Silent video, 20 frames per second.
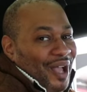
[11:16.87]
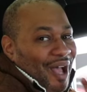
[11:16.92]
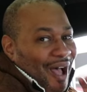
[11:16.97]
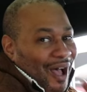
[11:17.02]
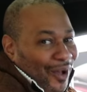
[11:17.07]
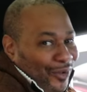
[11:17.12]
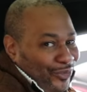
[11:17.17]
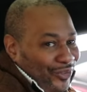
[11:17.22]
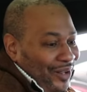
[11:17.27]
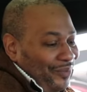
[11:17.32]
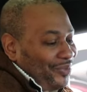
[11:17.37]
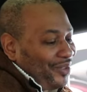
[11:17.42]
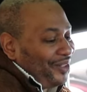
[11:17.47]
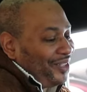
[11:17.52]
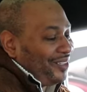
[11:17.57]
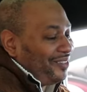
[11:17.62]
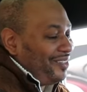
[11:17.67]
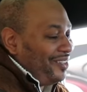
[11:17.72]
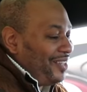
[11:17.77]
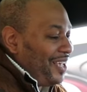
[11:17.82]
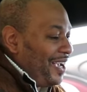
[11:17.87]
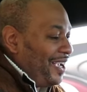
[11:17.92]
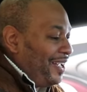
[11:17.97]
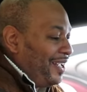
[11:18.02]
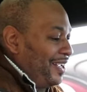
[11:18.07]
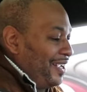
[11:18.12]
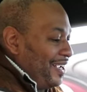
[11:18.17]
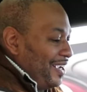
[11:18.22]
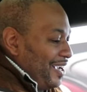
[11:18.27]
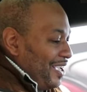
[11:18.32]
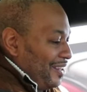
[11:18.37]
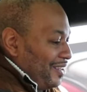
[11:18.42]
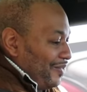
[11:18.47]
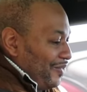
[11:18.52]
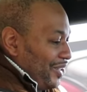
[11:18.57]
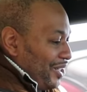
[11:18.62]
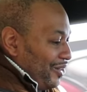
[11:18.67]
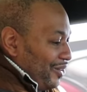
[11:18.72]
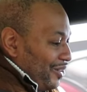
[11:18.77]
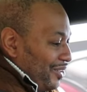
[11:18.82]
I'll drop the link to that in the
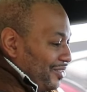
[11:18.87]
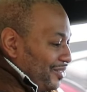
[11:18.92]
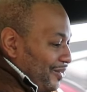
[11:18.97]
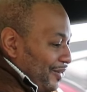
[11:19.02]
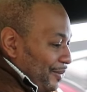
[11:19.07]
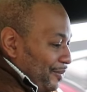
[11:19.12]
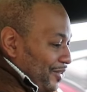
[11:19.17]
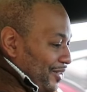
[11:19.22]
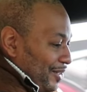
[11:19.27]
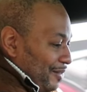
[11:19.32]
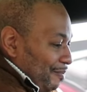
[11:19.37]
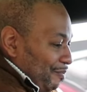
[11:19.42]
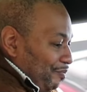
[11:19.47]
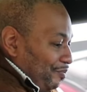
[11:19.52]
video description.